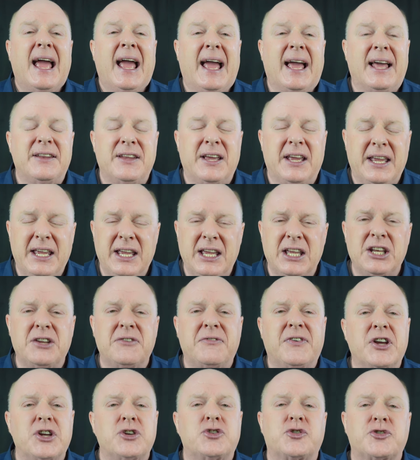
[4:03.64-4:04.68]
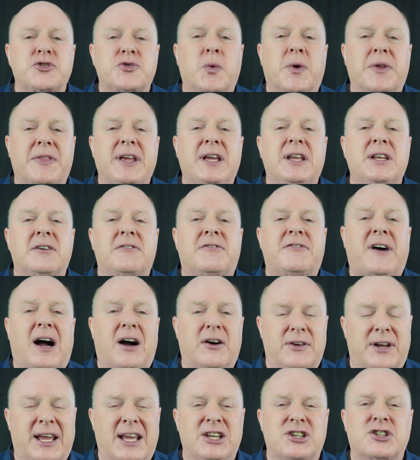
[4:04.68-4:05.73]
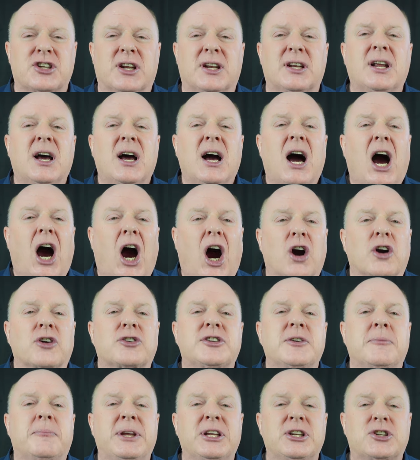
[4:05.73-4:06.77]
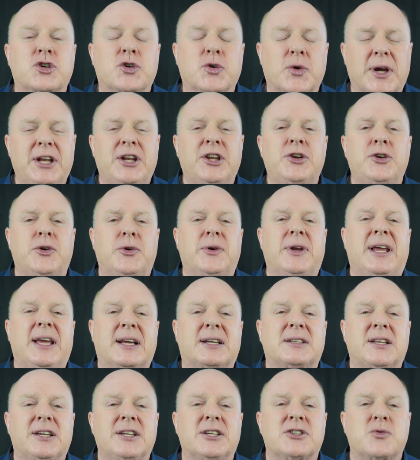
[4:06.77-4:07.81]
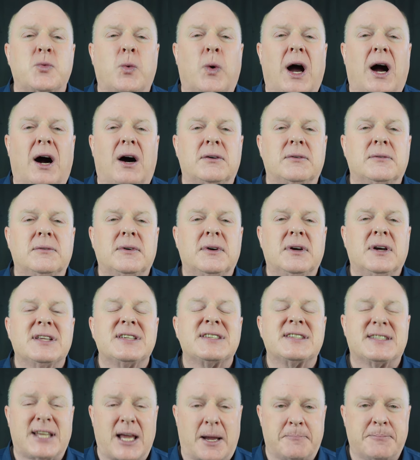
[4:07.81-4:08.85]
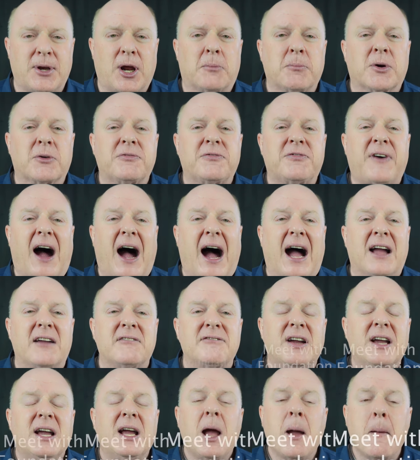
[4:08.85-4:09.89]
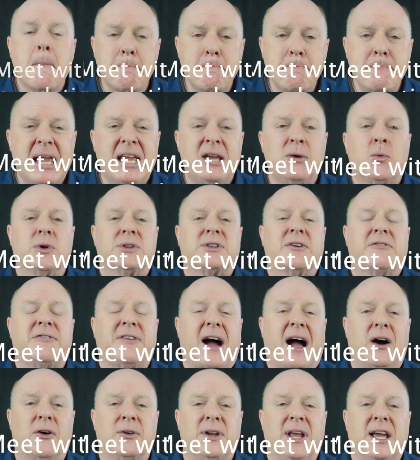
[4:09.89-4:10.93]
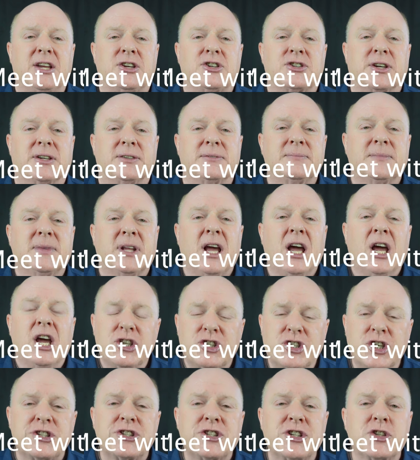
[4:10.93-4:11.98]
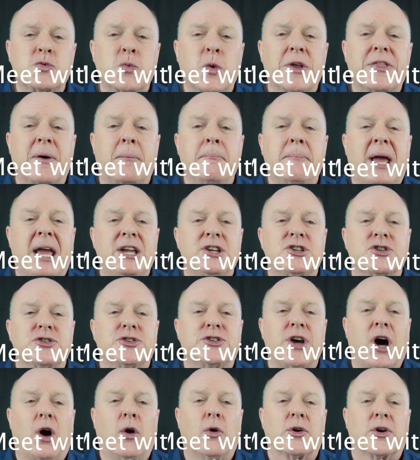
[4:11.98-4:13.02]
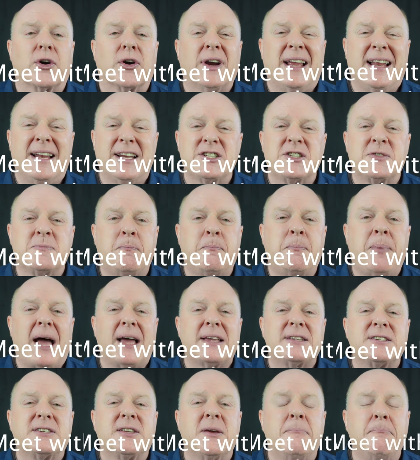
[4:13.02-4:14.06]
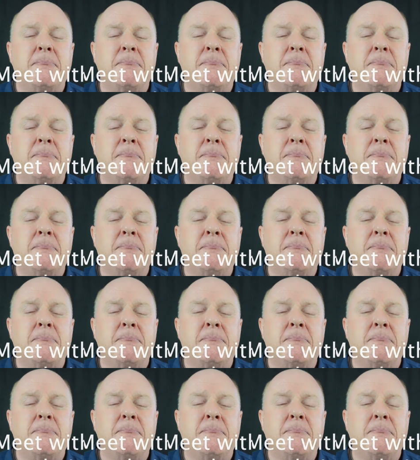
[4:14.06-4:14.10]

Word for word: and the individuals within the foundation are to be treated uniquely as well. Step number five, meet with the foundation. Just as with a major donor, it is best to